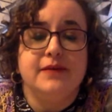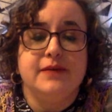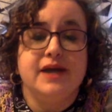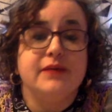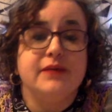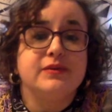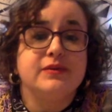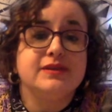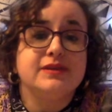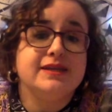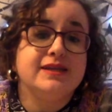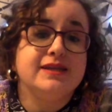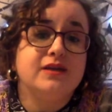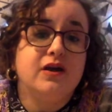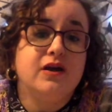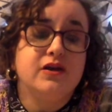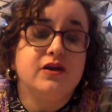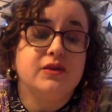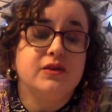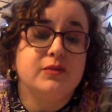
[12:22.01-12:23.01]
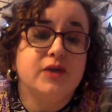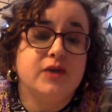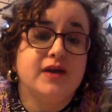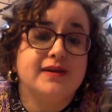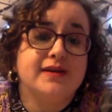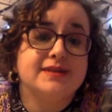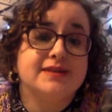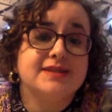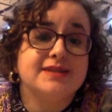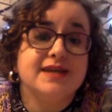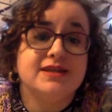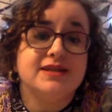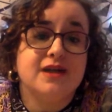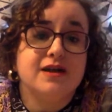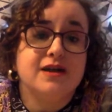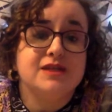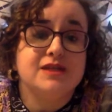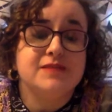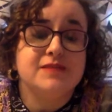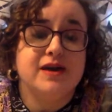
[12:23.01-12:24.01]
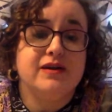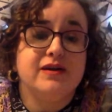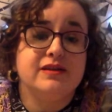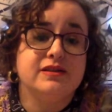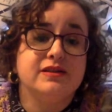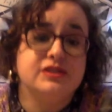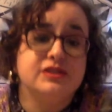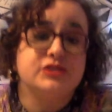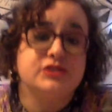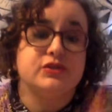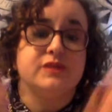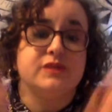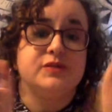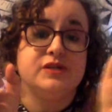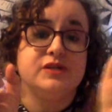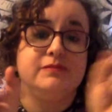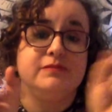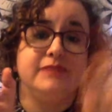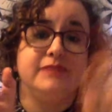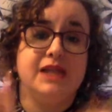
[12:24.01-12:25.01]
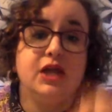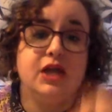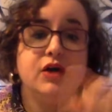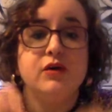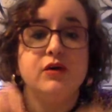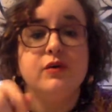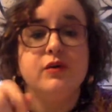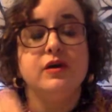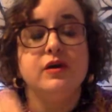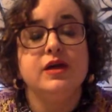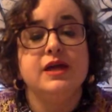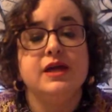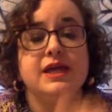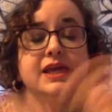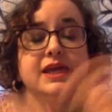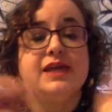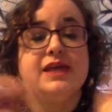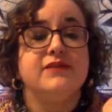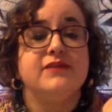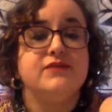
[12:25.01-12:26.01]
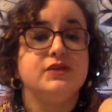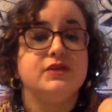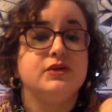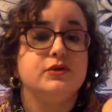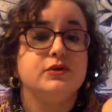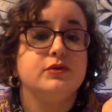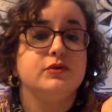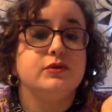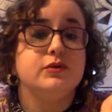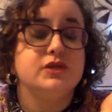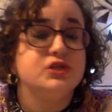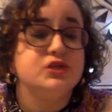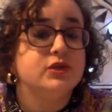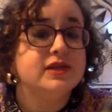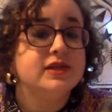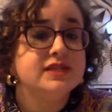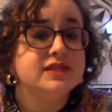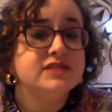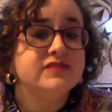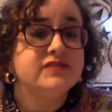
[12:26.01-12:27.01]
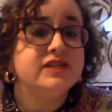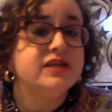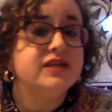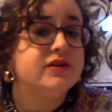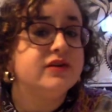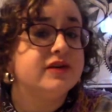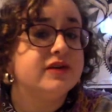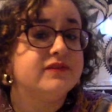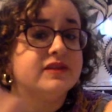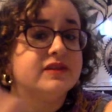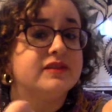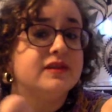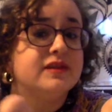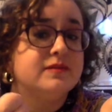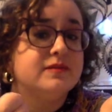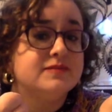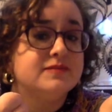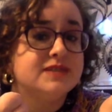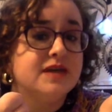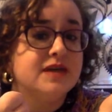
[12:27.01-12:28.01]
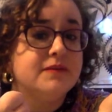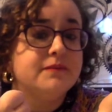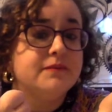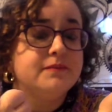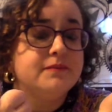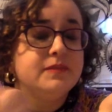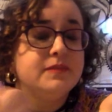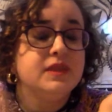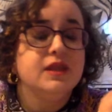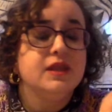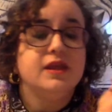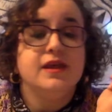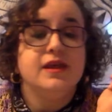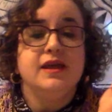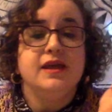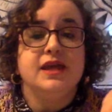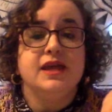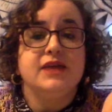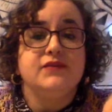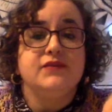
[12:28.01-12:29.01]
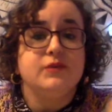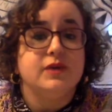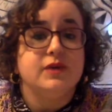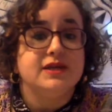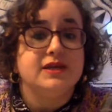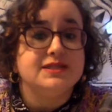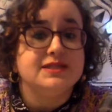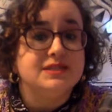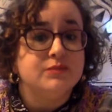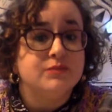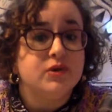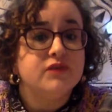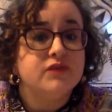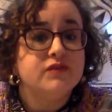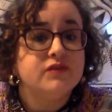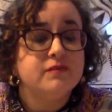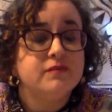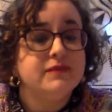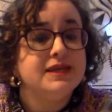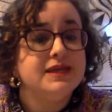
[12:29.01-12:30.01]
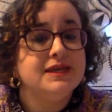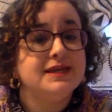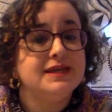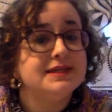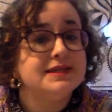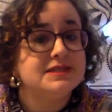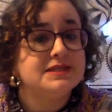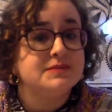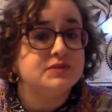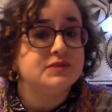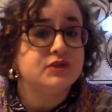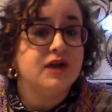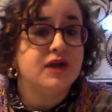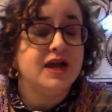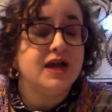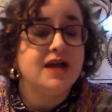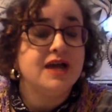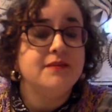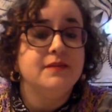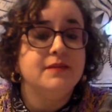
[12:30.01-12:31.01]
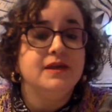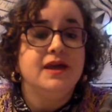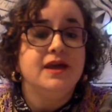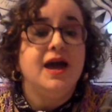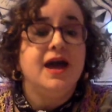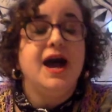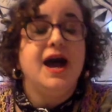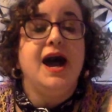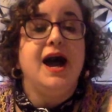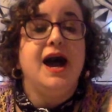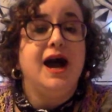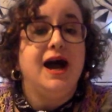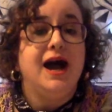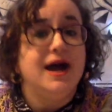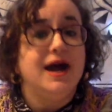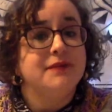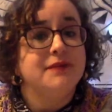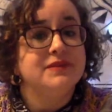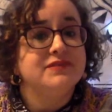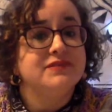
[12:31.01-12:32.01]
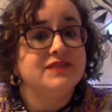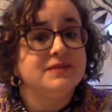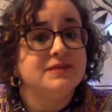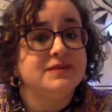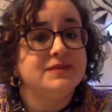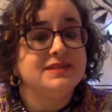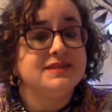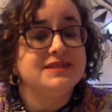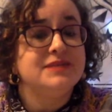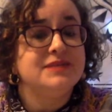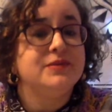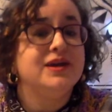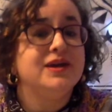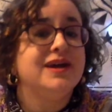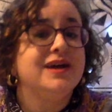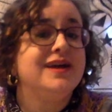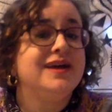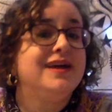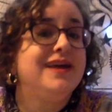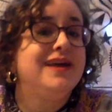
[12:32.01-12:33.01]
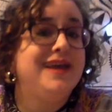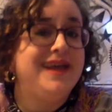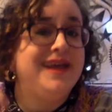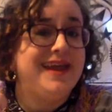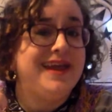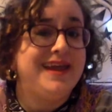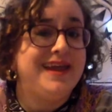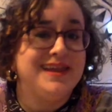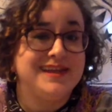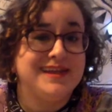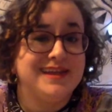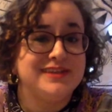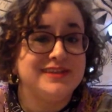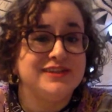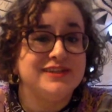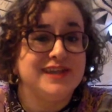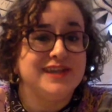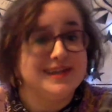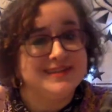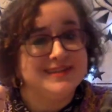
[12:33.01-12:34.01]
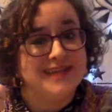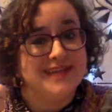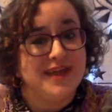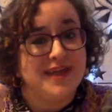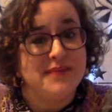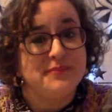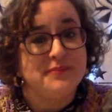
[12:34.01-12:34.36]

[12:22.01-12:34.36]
I will link all the products I talked about in the description below. If you enjoyed this video, give it a thumbs up. If you want to see more from me, hit subscribe. I'm the Flaming Zebra, and I'll catch you next time.